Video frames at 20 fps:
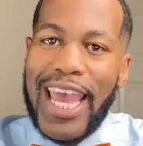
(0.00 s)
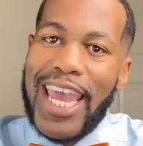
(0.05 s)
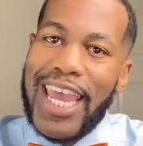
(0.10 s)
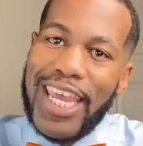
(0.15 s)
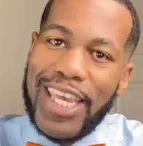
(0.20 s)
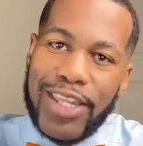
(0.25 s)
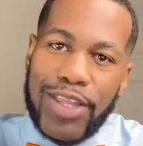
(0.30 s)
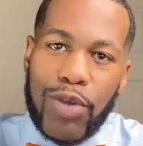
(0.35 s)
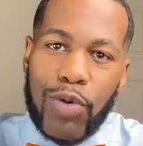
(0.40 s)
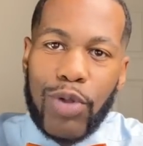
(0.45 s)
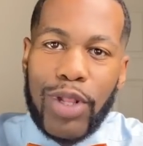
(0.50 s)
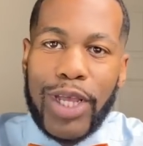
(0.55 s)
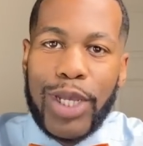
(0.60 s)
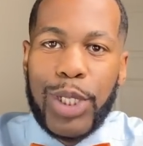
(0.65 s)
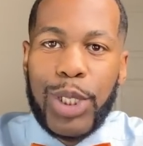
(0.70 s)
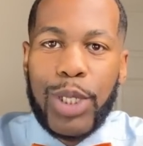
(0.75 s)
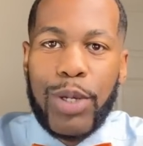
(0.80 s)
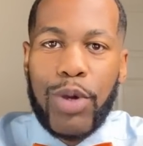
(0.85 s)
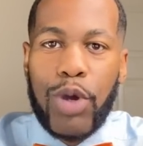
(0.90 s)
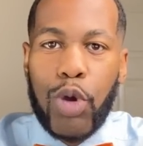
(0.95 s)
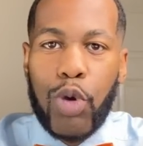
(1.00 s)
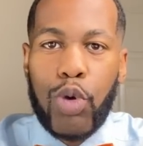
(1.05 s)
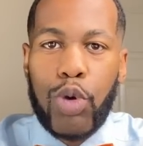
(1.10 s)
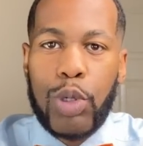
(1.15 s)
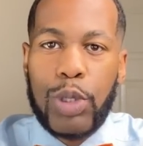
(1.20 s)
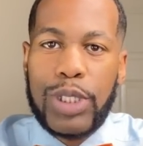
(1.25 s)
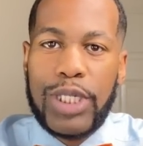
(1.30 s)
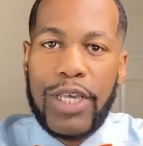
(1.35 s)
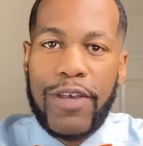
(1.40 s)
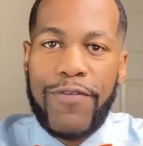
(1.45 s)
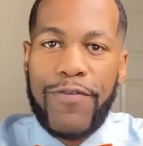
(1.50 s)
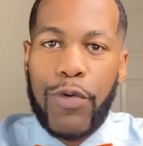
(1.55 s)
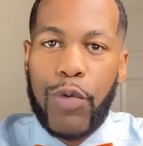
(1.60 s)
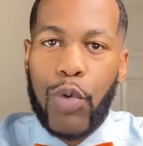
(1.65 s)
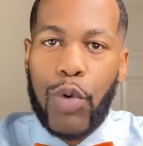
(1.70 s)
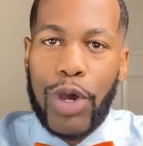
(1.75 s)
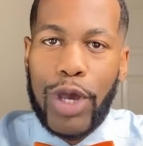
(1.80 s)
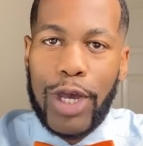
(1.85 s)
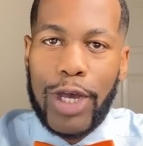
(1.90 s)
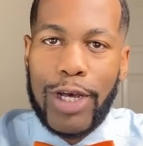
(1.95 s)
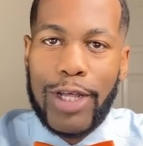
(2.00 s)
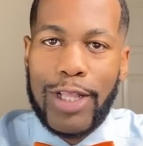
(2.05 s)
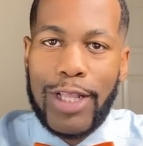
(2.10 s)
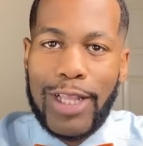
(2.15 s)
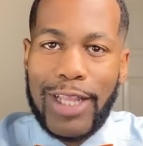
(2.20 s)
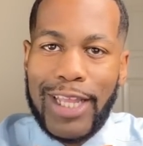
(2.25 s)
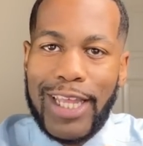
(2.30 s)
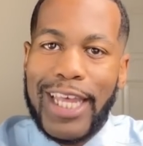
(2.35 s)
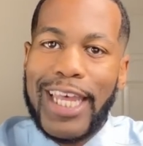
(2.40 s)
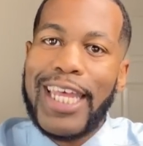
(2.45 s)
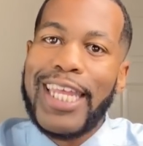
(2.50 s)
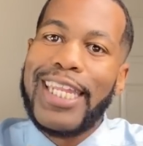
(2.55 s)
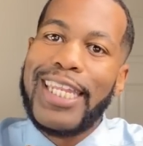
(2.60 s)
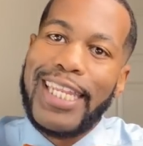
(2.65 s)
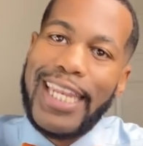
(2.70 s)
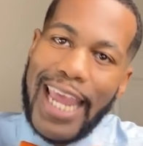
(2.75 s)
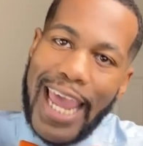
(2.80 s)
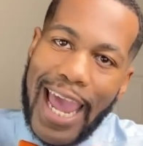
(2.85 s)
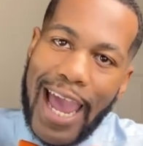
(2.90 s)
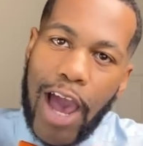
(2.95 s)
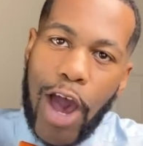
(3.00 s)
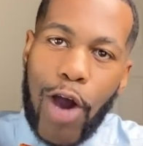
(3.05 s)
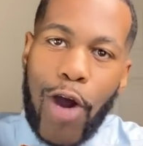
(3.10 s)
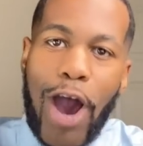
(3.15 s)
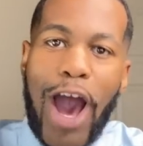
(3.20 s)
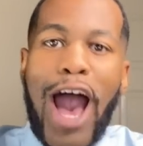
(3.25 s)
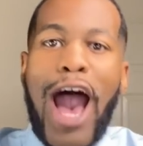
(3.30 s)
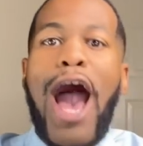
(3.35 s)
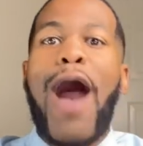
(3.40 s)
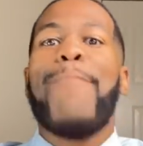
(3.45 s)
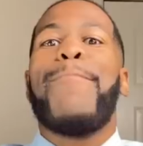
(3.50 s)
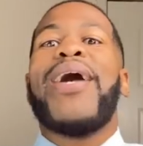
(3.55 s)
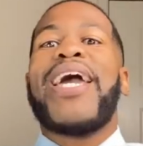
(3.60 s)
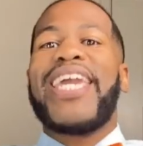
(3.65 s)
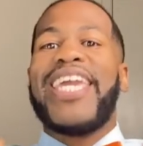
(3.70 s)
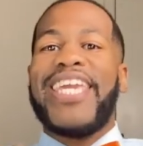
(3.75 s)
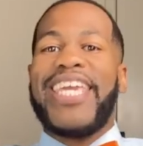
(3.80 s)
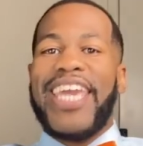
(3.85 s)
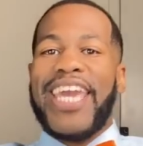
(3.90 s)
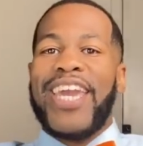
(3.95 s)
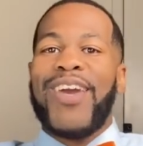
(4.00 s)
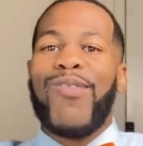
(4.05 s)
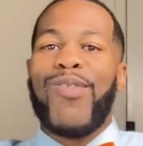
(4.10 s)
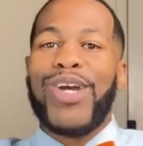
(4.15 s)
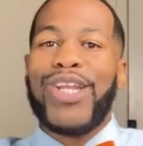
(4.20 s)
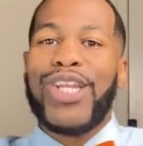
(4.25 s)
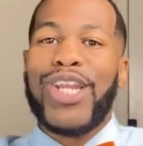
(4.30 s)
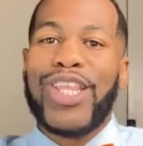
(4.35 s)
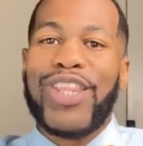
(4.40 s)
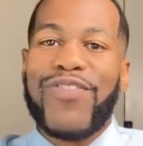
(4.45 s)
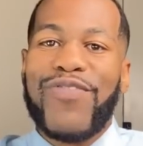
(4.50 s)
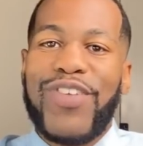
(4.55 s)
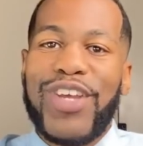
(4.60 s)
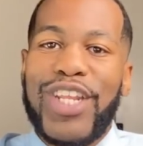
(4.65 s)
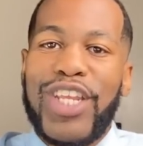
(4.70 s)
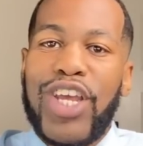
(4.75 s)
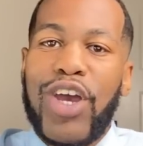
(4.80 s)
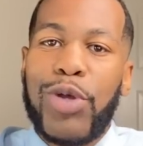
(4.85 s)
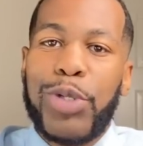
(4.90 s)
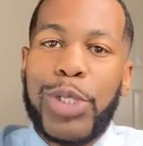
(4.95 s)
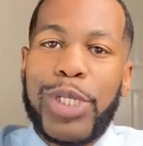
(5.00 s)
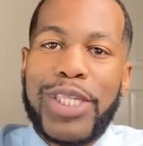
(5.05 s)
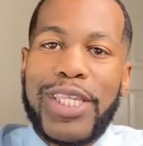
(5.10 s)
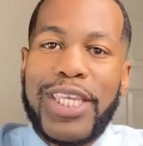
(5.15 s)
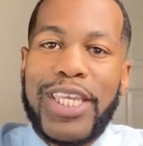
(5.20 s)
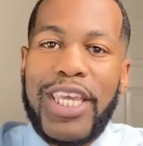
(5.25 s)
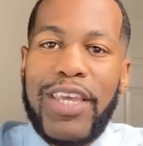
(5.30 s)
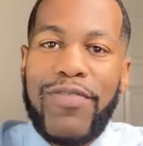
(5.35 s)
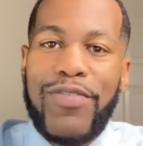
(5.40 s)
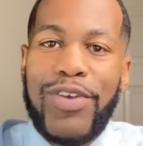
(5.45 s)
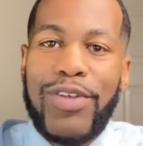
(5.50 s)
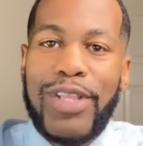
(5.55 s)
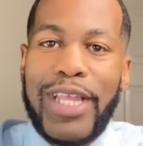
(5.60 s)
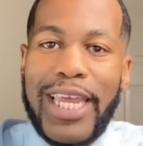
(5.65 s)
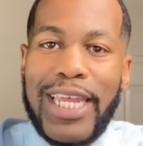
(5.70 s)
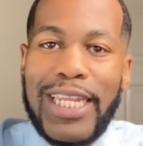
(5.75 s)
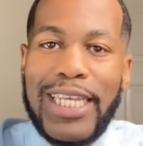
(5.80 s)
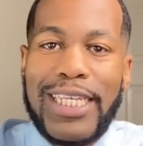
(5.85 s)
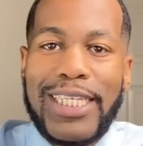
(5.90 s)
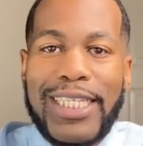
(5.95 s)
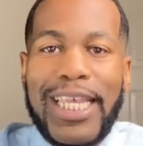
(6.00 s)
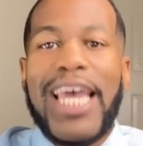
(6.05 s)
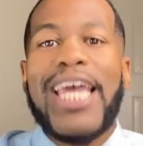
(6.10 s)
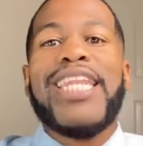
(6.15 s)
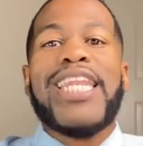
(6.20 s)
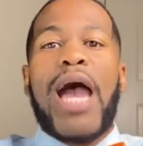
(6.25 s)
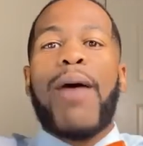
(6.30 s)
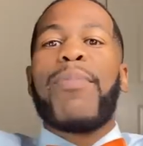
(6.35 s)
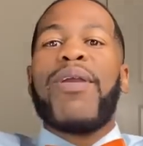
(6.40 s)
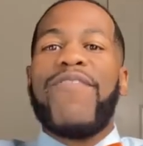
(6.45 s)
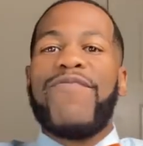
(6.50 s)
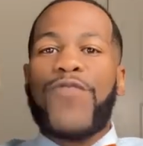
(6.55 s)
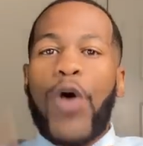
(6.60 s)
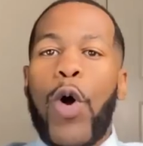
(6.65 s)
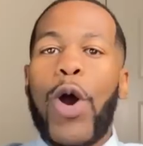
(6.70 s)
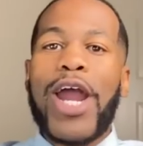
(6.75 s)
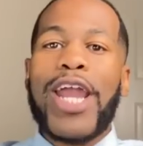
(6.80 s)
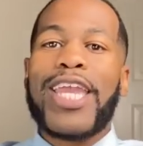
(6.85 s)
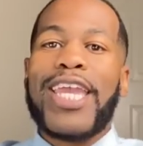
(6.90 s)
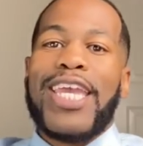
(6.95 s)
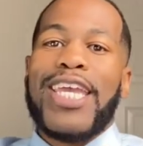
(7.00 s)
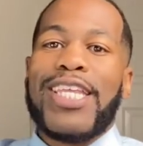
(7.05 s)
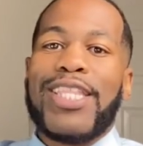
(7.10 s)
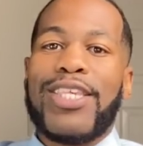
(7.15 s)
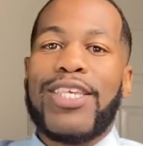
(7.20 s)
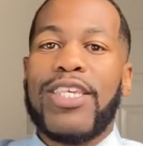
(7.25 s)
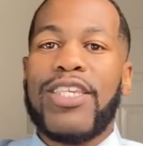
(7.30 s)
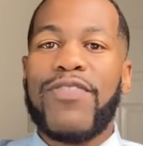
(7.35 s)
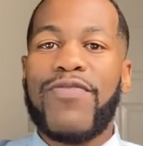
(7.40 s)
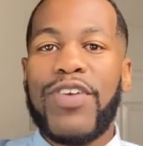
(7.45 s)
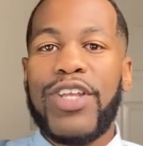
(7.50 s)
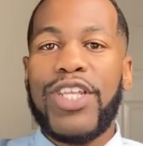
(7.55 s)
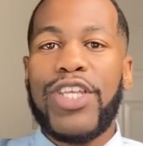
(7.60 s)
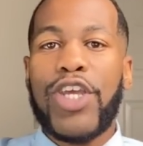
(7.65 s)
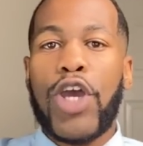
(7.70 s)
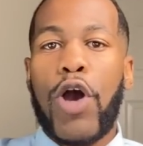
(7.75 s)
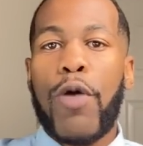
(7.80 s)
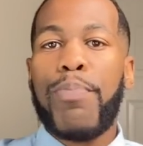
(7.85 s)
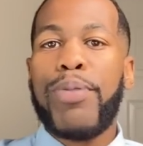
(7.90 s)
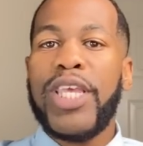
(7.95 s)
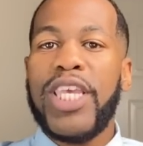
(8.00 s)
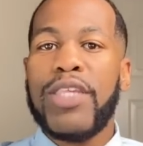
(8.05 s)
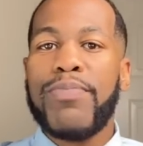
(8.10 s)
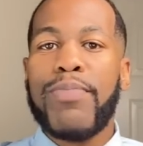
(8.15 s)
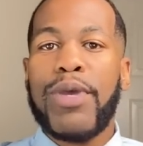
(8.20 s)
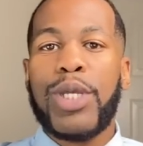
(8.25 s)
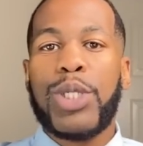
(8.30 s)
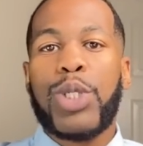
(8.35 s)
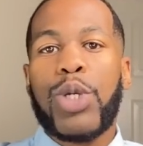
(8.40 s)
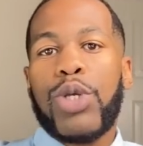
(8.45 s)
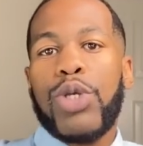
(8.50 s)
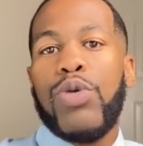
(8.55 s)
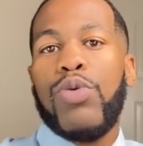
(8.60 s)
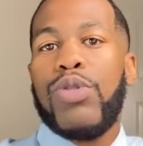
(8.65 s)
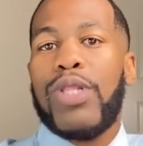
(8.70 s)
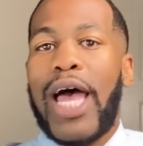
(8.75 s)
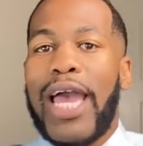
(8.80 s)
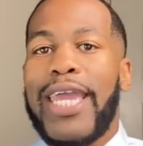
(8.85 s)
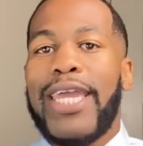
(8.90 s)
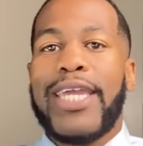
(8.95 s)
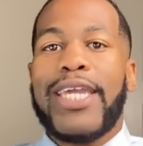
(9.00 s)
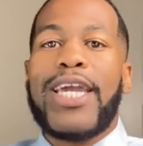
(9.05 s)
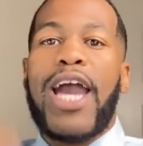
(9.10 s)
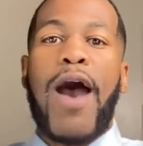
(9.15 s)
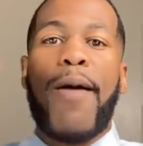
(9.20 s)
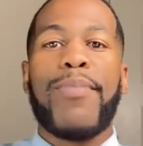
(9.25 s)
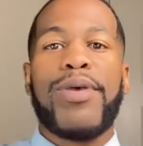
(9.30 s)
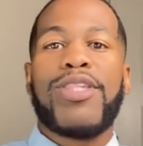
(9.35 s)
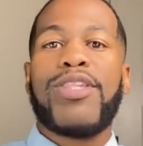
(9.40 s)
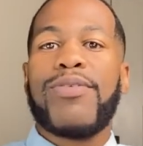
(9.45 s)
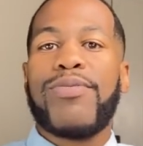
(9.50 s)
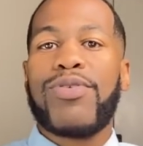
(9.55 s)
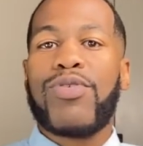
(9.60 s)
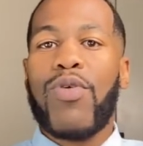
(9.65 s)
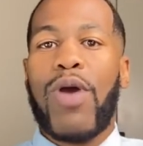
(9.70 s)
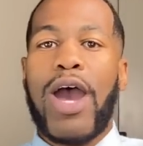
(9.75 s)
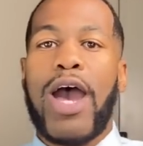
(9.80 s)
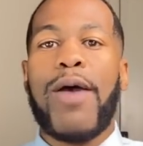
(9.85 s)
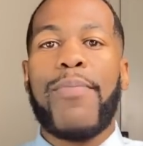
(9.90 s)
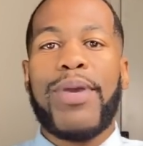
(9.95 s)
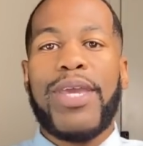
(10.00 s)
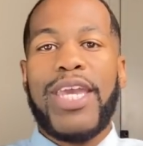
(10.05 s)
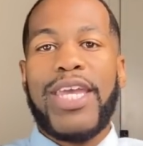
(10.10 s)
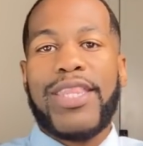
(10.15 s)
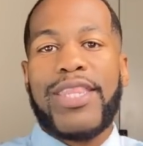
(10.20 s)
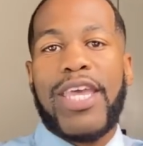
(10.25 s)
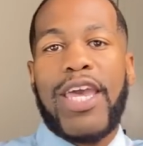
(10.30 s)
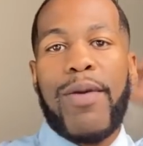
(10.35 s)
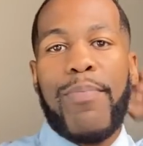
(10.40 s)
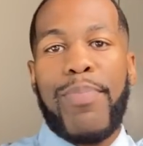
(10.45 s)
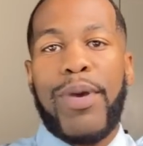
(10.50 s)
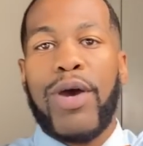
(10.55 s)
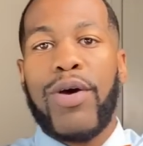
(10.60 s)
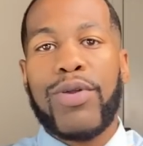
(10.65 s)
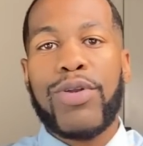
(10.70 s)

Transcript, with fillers: It's the relationship guru, Sydd Ferrell. Now, I'm back again with another video just to give you ladies. Now, before I get into this video, please make sure you like, comment, subscribe, and hit that bell